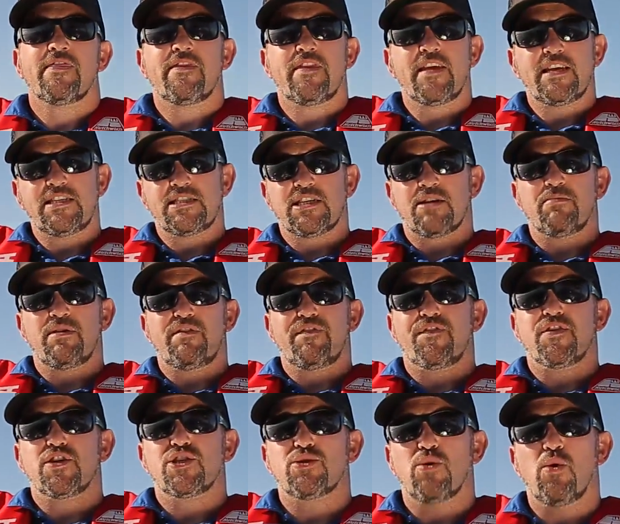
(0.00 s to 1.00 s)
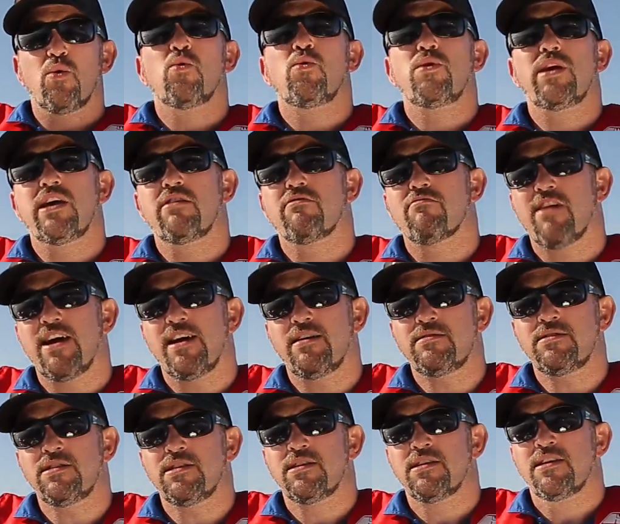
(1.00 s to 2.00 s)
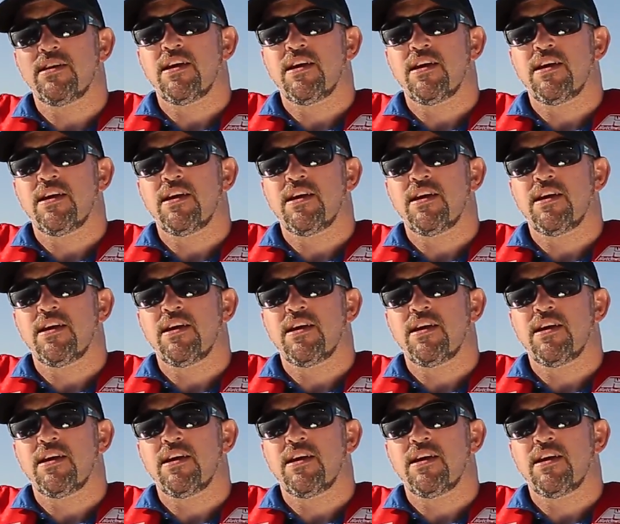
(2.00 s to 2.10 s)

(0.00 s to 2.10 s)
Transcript: These can be fished all year round,